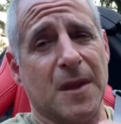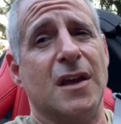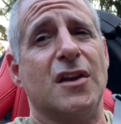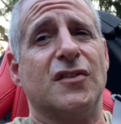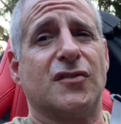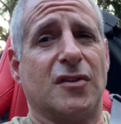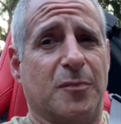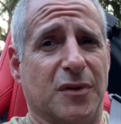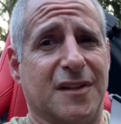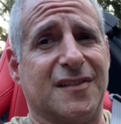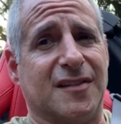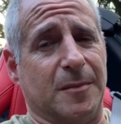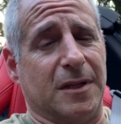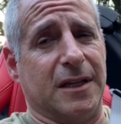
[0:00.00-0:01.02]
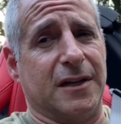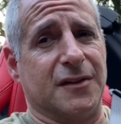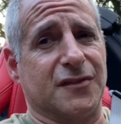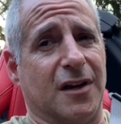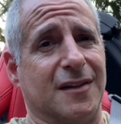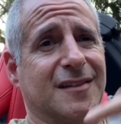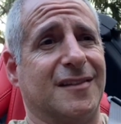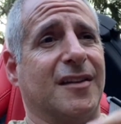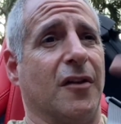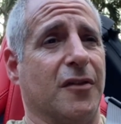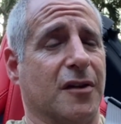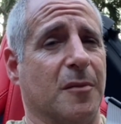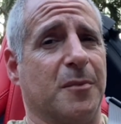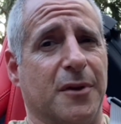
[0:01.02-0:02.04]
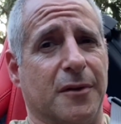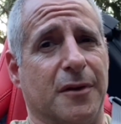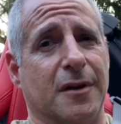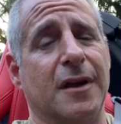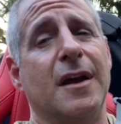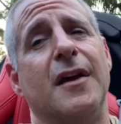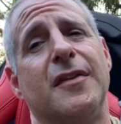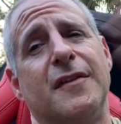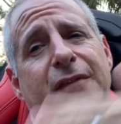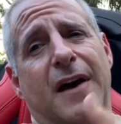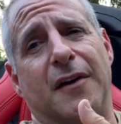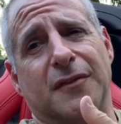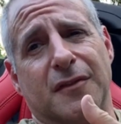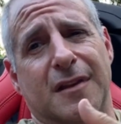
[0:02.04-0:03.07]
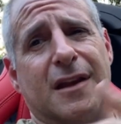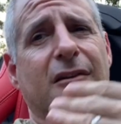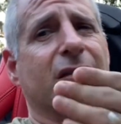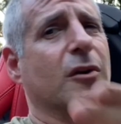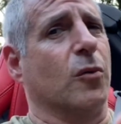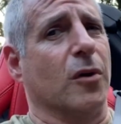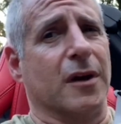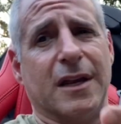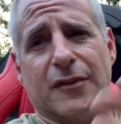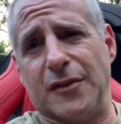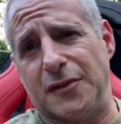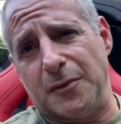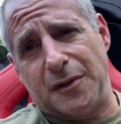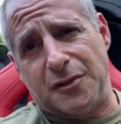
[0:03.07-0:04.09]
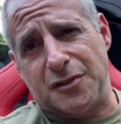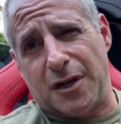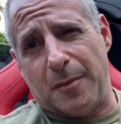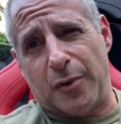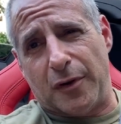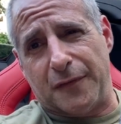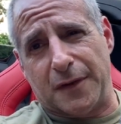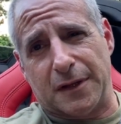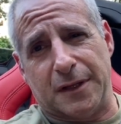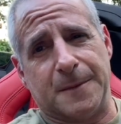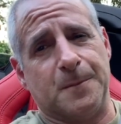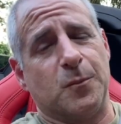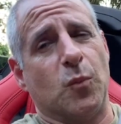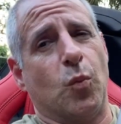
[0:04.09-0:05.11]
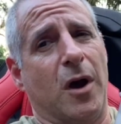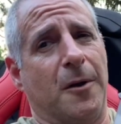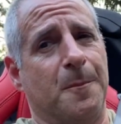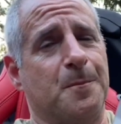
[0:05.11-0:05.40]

So you put the simulators on to tell the computer the valves are there and they're working and they're doing their job perfectly. Well,